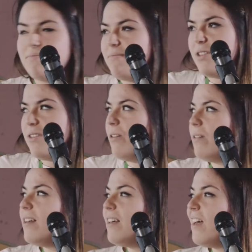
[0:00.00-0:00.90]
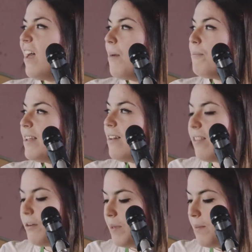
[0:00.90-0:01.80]
you know. But
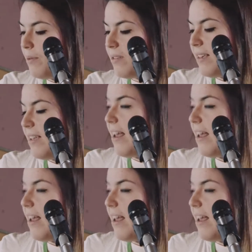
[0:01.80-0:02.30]
other people said